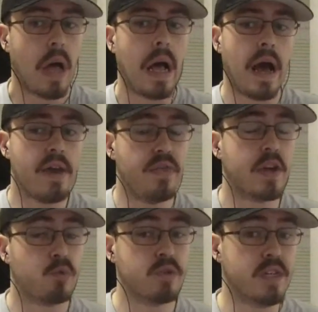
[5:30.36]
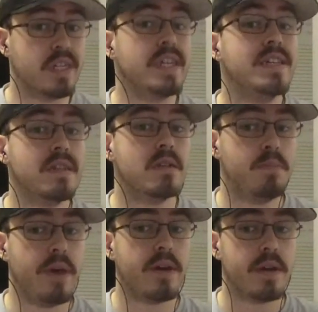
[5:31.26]
I think, was a decent
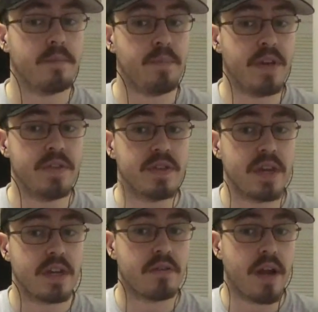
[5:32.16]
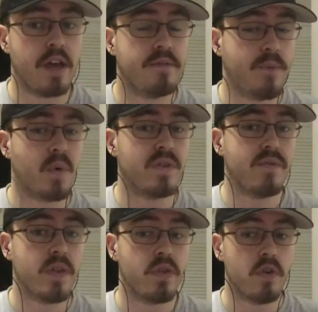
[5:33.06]
pick in the second round,
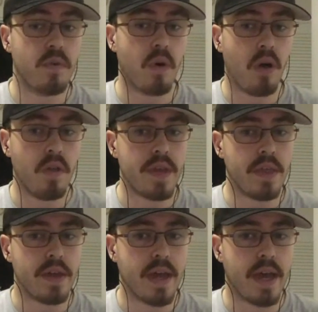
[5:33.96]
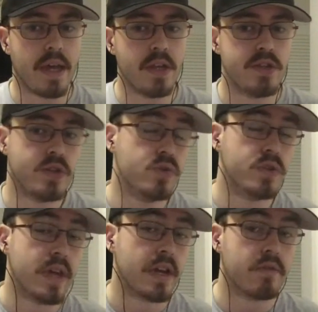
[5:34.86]
45th overall. Now they had two
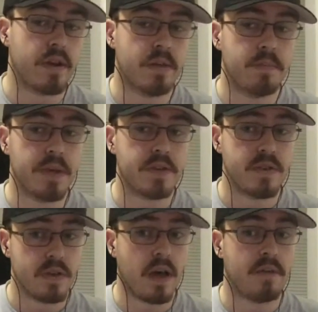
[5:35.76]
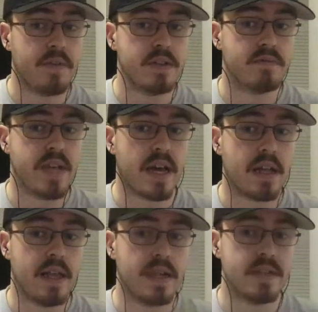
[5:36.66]
second-round picks, offensive
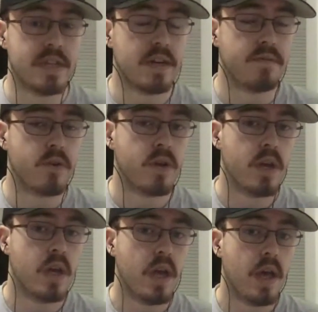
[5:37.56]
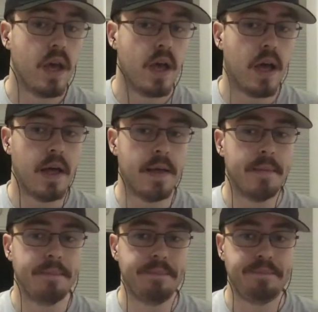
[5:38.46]
tackle out of Stanford.
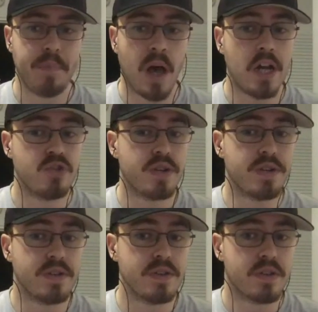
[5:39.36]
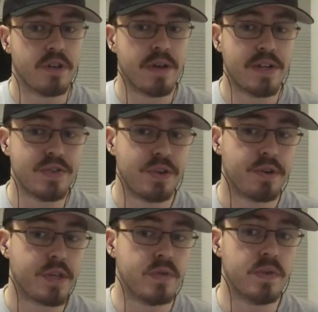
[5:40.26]
Andre Sisco out of
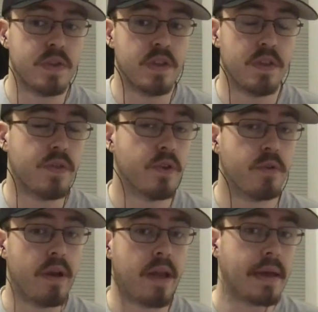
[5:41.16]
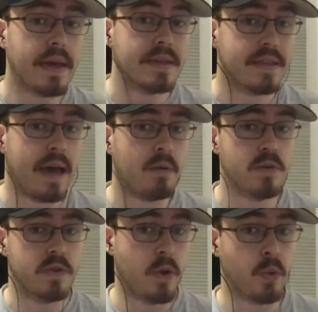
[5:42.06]
Syracuse in the third round. I guess that
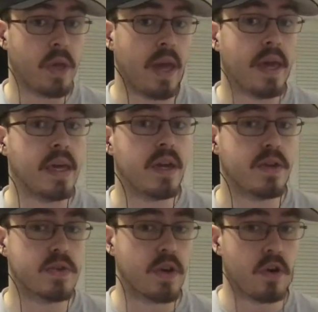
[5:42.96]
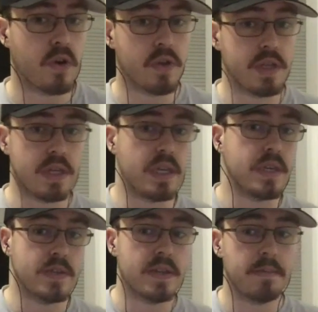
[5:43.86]
was okay because currently
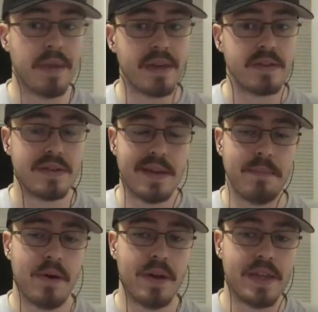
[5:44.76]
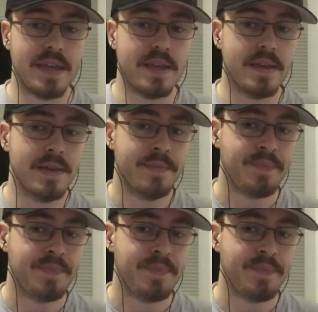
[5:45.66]
he's in the mix, but he